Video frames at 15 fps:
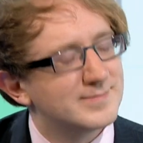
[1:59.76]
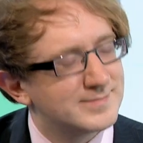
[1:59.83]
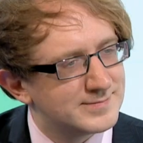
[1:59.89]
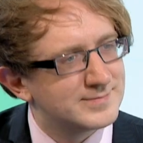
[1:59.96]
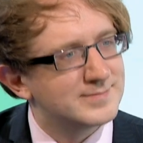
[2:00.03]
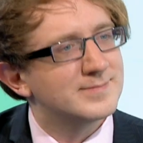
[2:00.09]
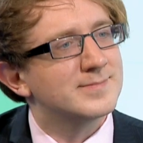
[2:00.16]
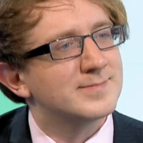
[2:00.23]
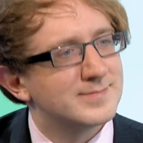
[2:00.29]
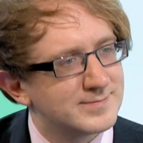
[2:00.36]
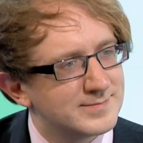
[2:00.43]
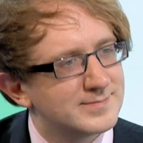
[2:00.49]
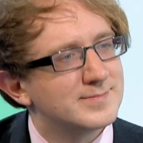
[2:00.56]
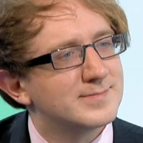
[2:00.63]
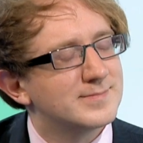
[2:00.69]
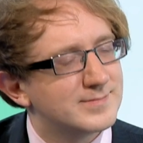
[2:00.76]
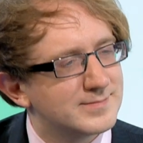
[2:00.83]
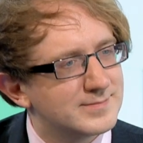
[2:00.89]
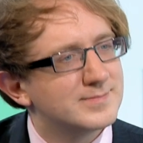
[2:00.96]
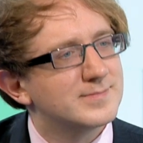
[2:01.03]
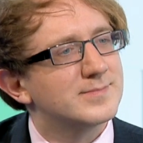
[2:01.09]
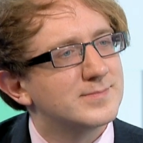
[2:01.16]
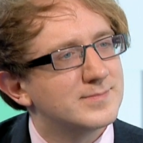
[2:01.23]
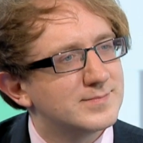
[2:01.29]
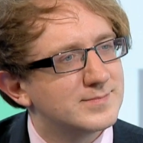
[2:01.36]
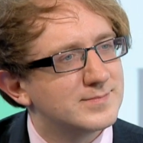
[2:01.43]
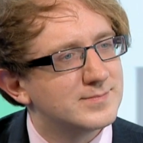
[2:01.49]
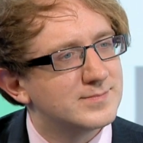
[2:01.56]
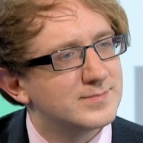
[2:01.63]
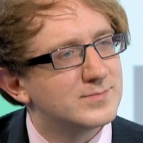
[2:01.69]
red, meaning that if you're at
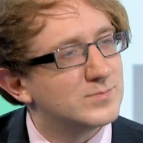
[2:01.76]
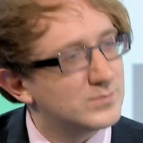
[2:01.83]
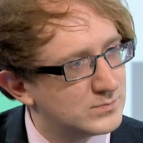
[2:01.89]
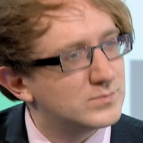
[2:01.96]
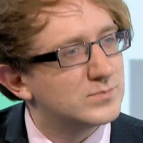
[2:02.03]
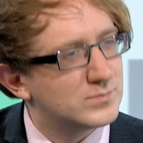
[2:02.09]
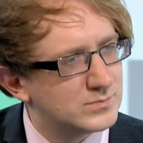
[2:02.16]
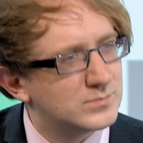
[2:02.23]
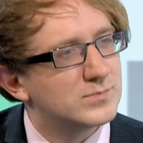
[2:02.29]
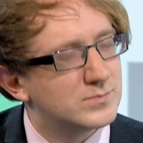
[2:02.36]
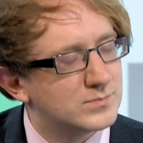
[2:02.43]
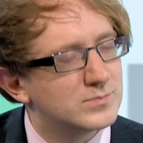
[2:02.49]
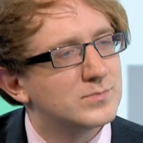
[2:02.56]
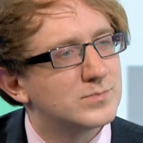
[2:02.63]
red, then you're playing